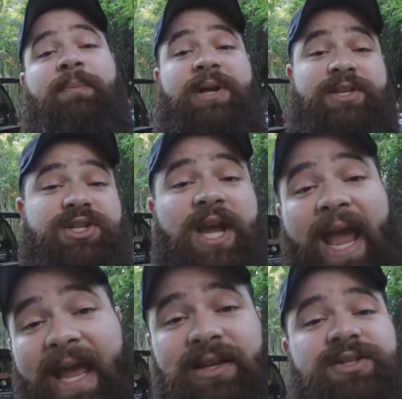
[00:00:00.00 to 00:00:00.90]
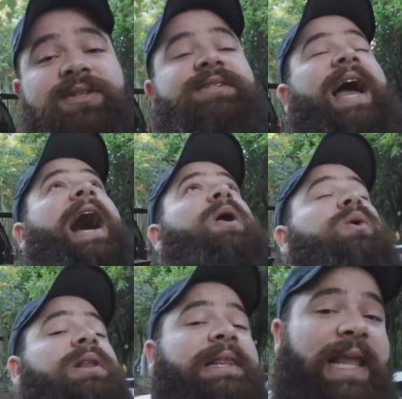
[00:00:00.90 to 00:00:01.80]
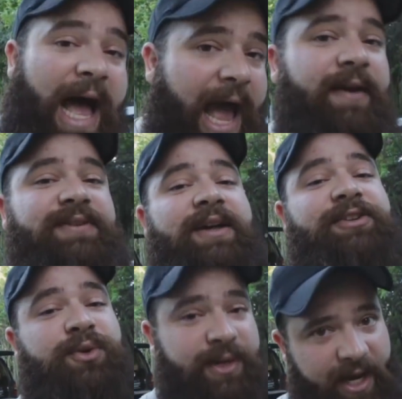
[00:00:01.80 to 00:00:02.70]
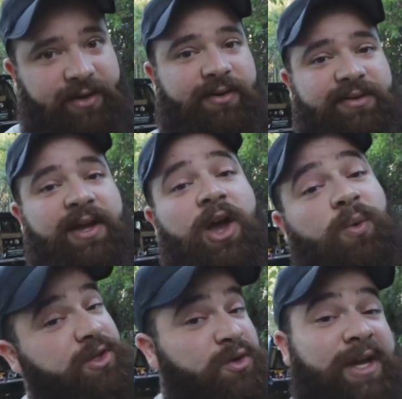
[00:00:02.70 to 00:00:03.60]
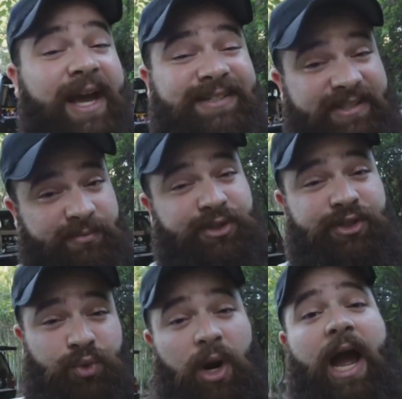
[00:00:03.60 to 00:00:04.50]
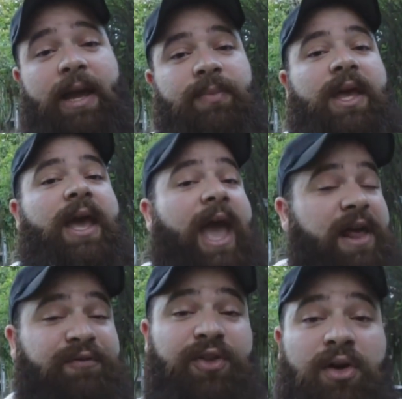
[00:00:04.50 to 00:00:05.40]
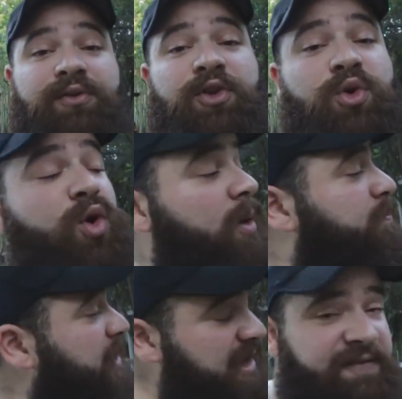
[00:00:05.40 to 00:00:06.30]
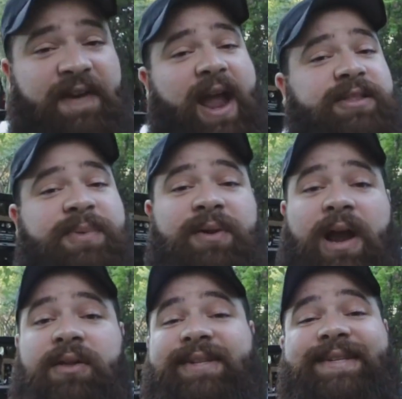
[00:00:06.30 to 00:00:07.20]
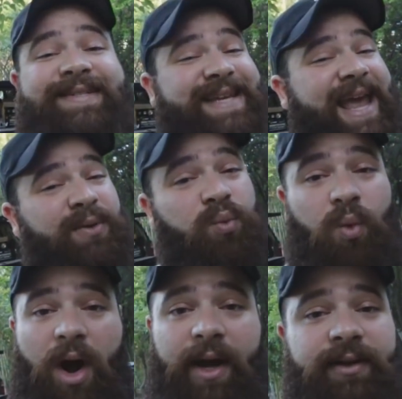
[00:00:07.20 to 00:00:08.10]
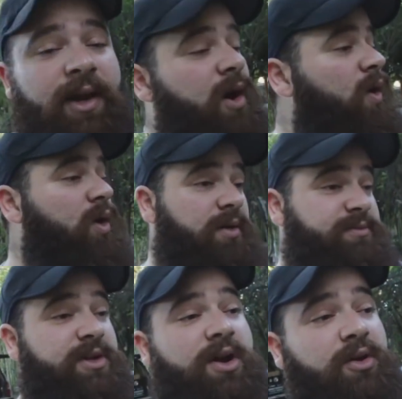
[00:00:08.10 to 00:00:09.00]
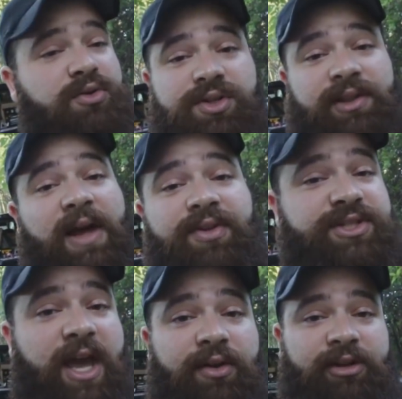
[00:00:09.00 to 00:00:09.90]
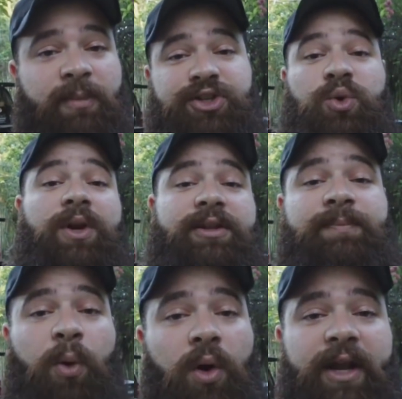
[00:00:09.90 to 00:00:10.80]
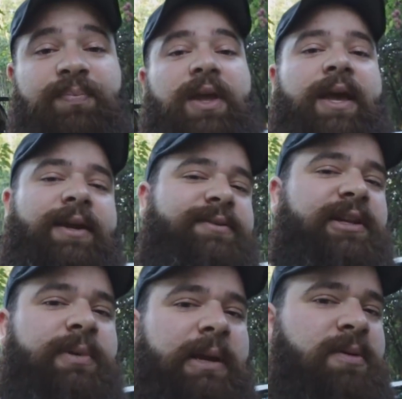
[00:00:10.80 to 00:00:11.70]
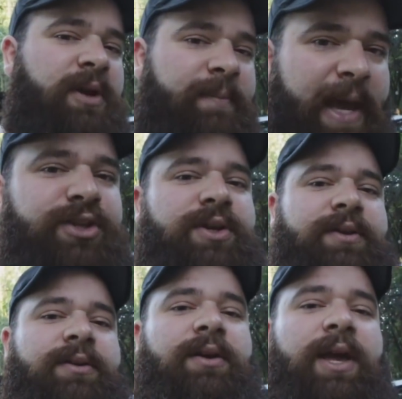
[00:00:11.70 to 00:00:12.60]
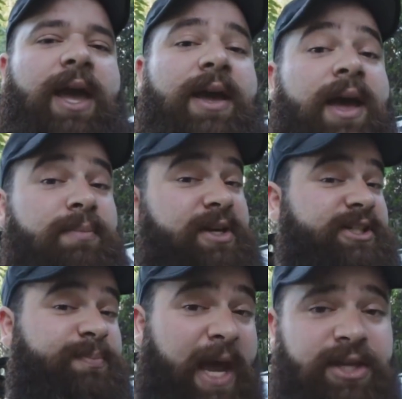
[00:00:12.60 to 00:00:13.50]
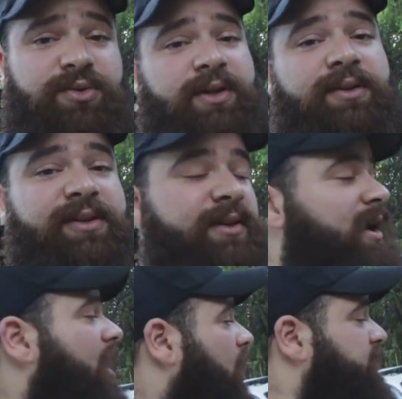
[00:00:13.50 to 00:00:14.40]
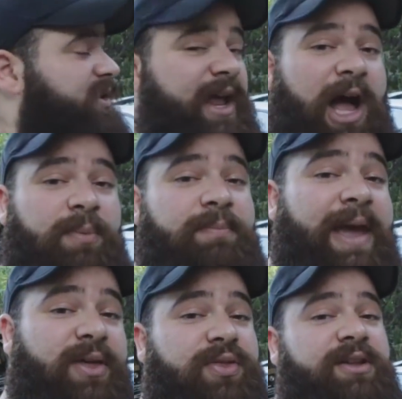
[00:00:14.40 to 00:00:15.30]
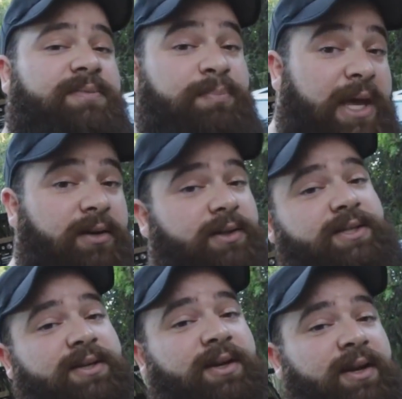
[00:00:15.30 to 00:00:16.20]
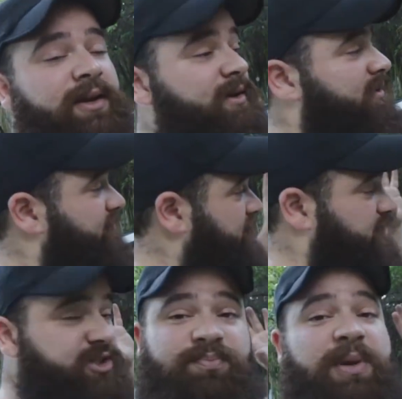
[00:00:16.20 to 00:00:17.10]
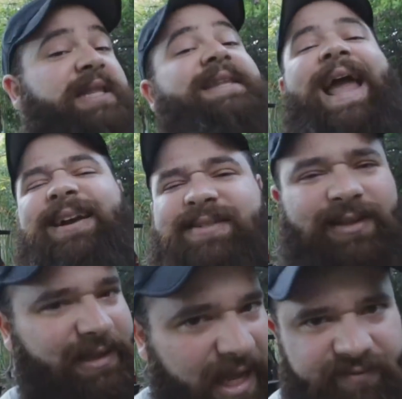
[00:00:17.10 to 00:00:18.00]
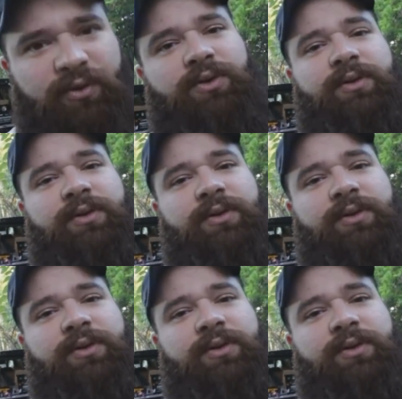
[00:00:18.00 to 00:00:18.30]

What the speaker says: but it changes our lives as creators when you guys subscribe. And for those of you who are big fans, been around since day one, or you know, you just love the channel so much you want to support it, consider becoming a patron, okay? Because patrons are what's gonna help make this build just be the next level.